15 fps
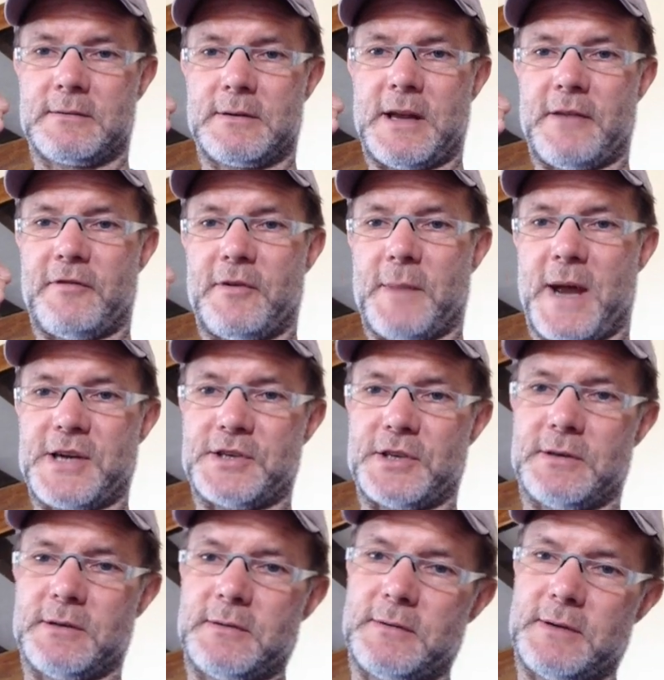
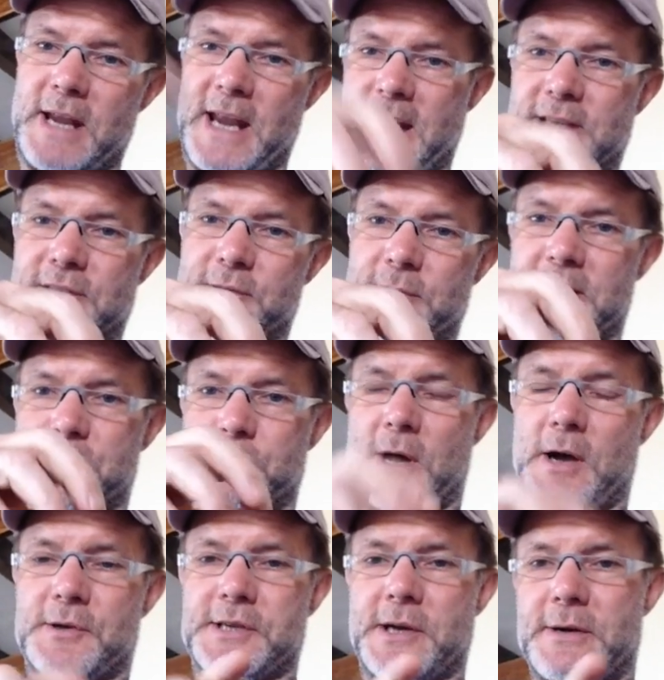information into it as
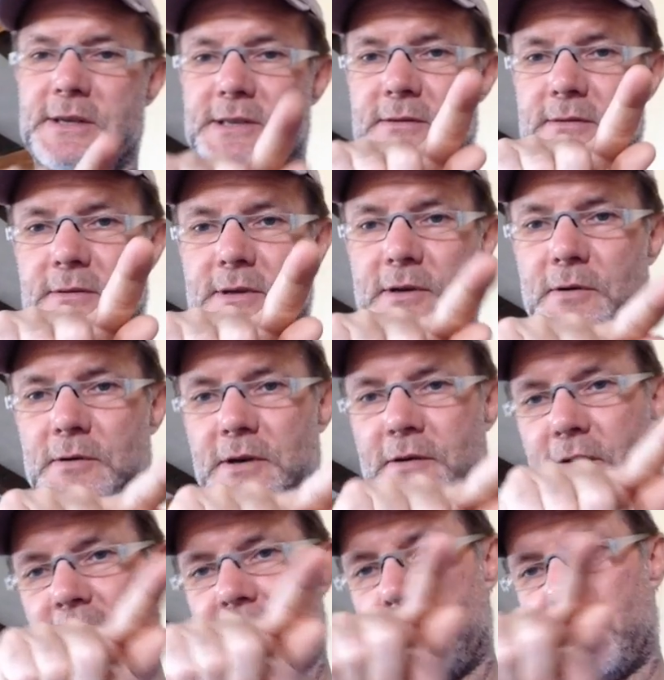well. So
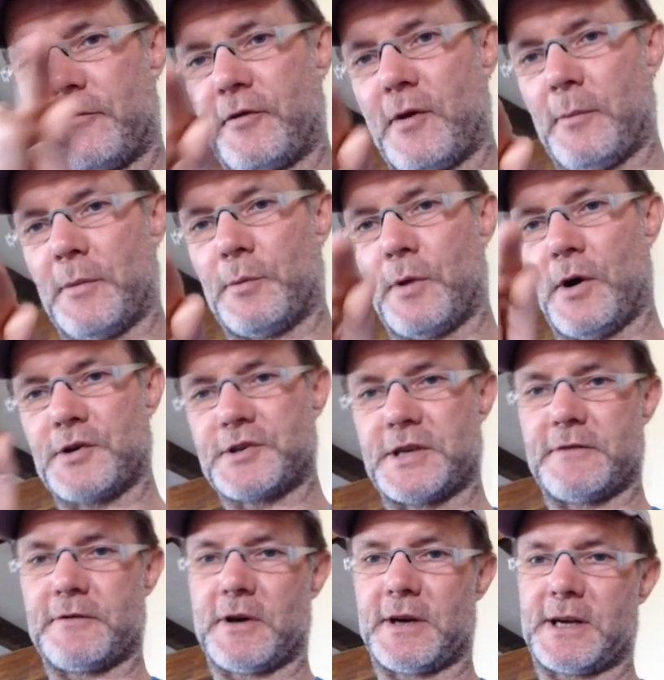you've got it coming from the watch
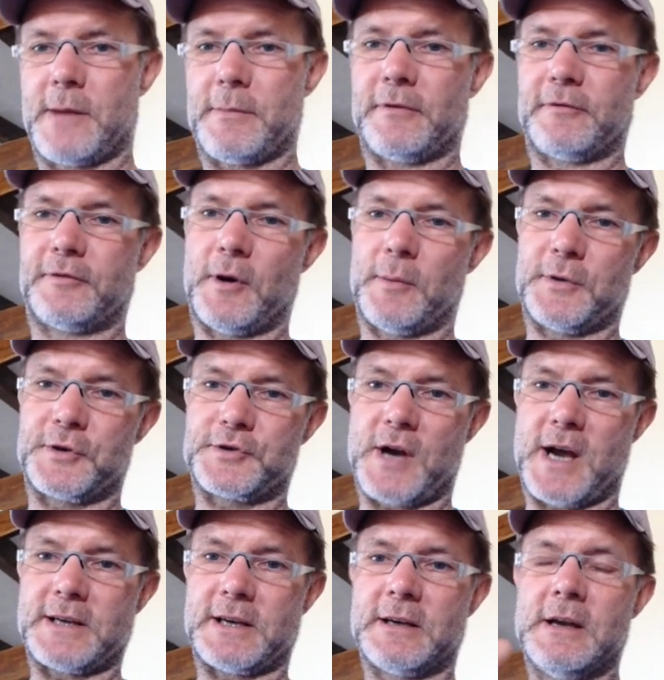and you've got it coming from the
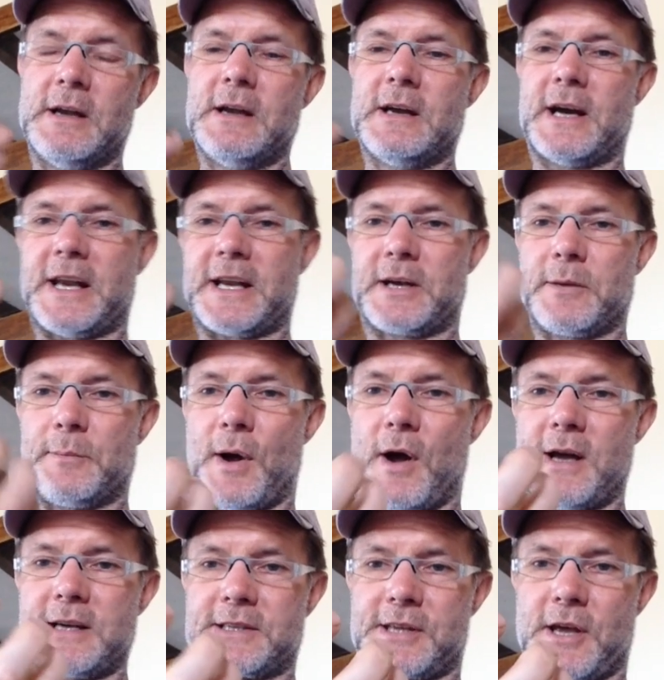training. And it
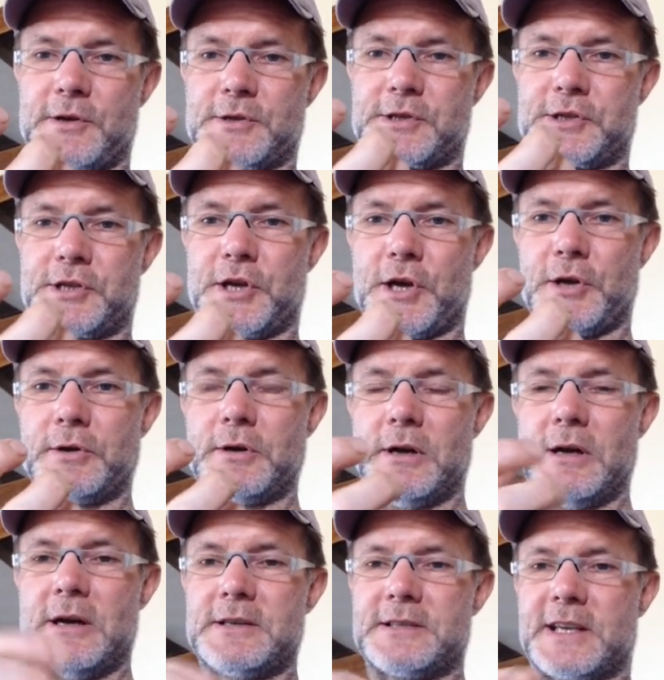combines those two
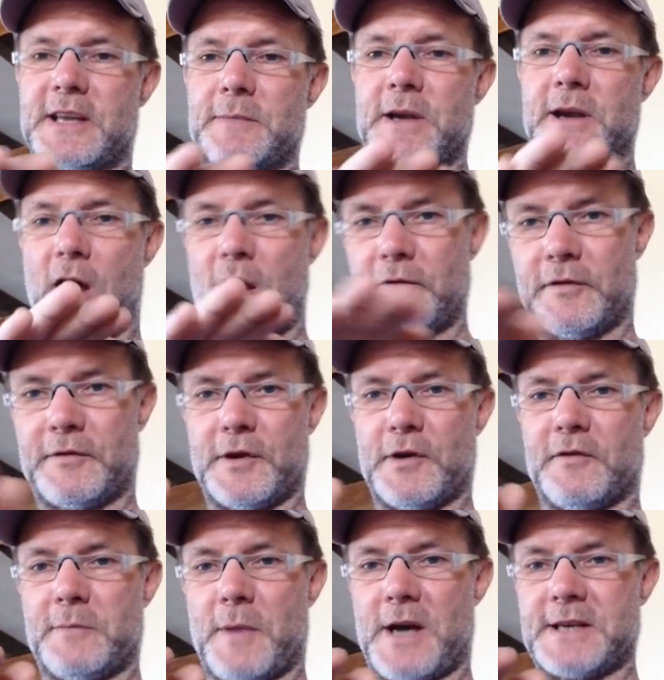to give me an
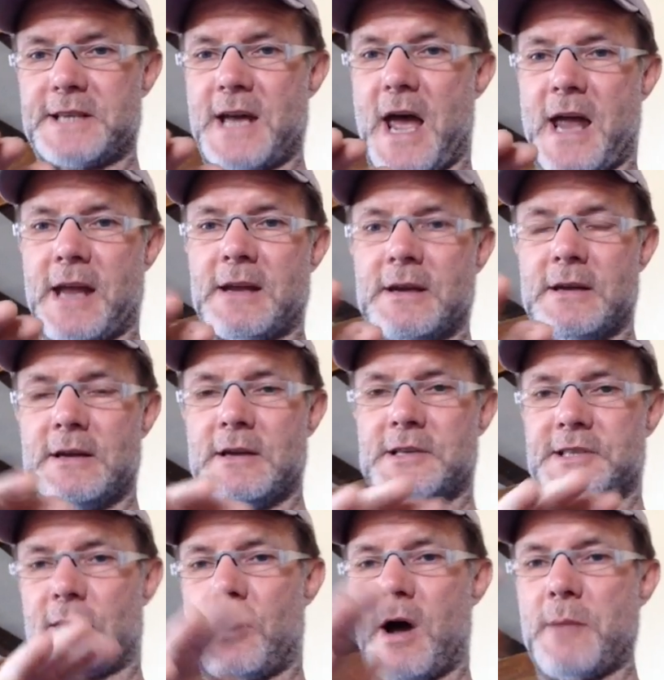overview of my day.
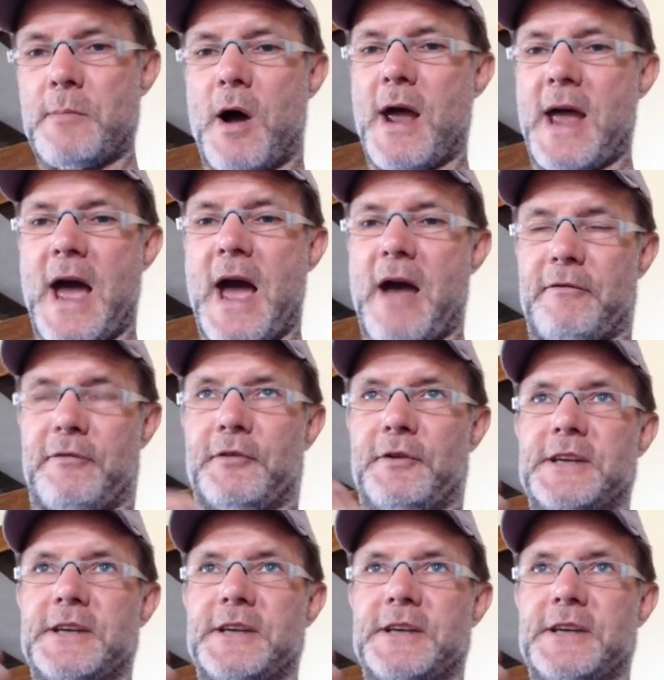So I might have, for